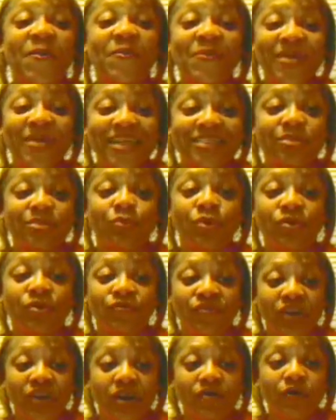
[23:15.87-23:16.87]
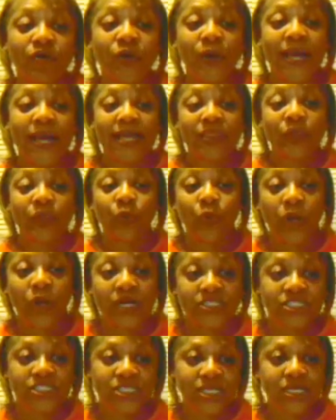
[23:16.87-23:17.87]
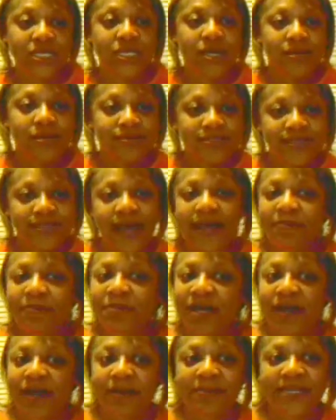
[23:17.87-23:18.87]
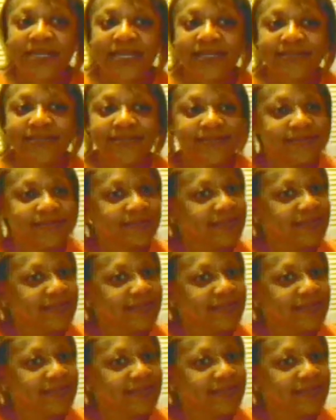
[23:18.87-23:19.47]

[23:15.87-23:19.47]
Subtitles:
with Will Ferrell in the raunchy type comedies.